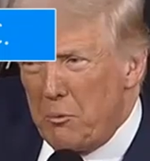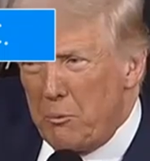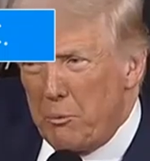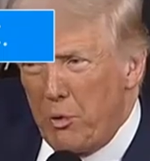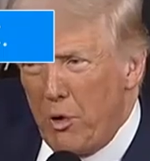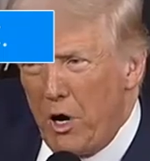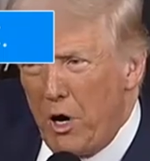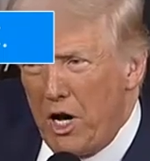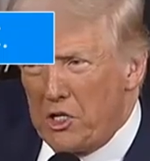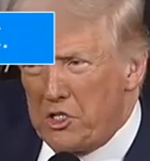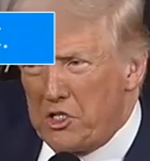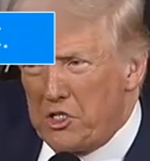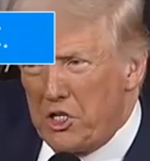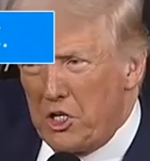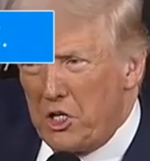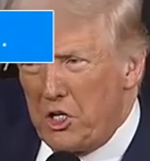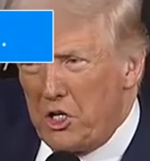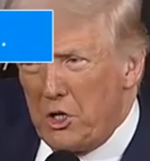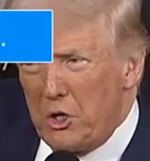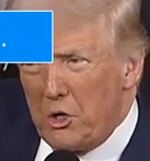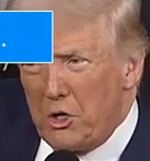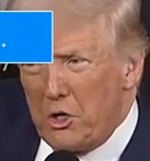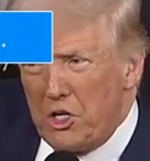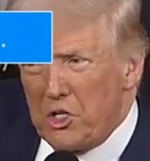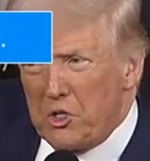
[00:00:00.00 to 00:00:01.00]

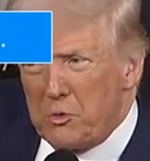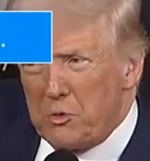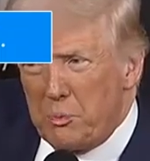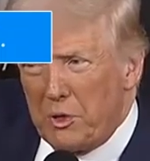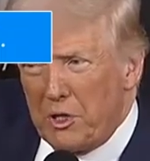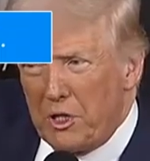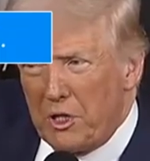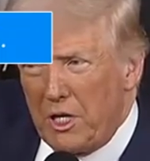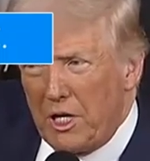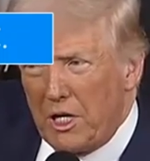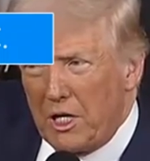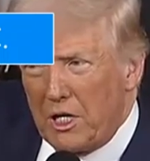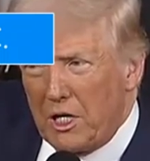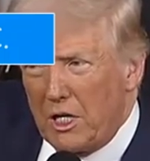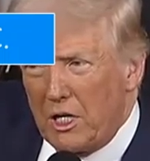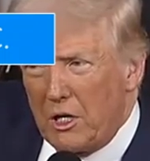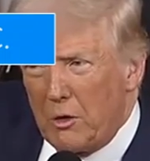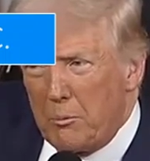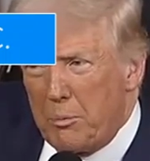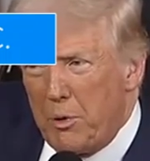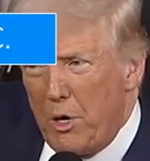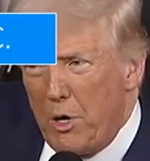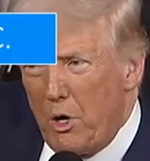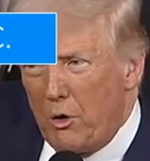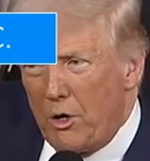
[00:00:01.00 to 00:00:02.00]
prosecute his political
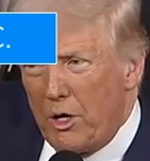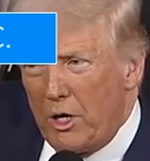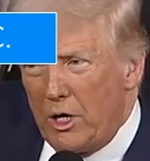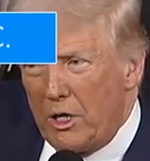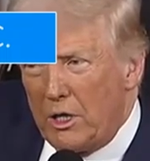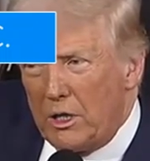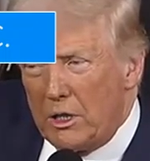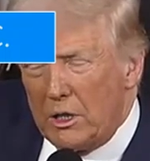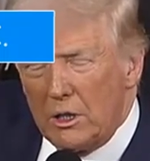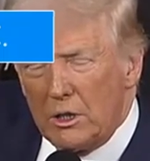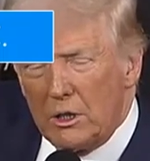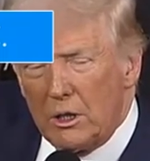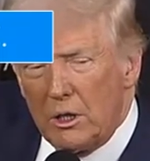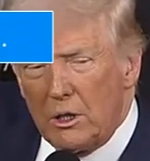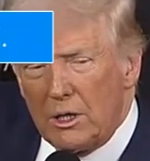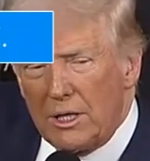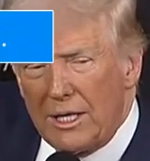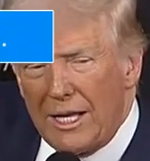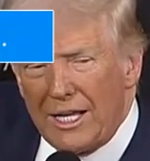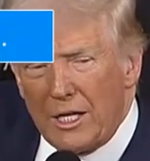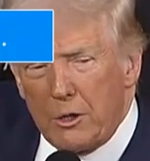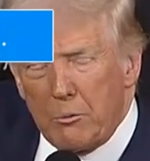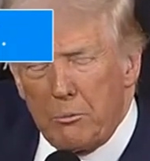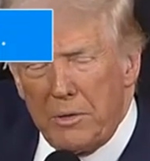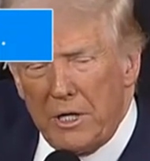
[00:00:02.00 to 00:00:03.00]
opponent,
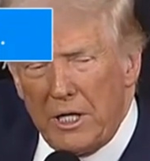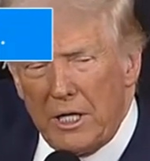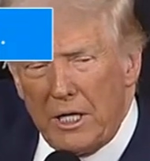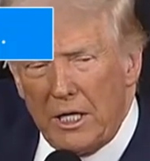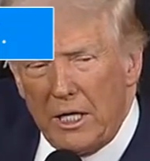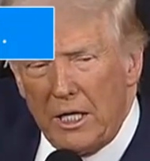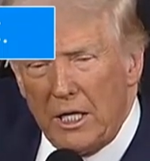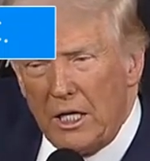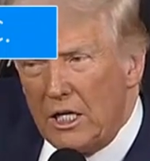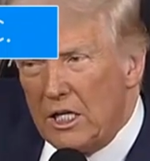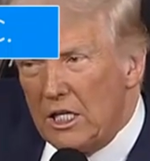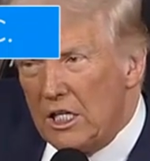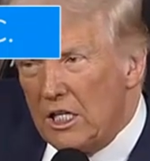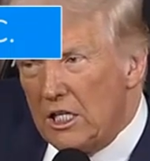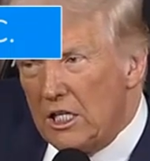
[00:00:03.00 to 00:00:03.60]
like me.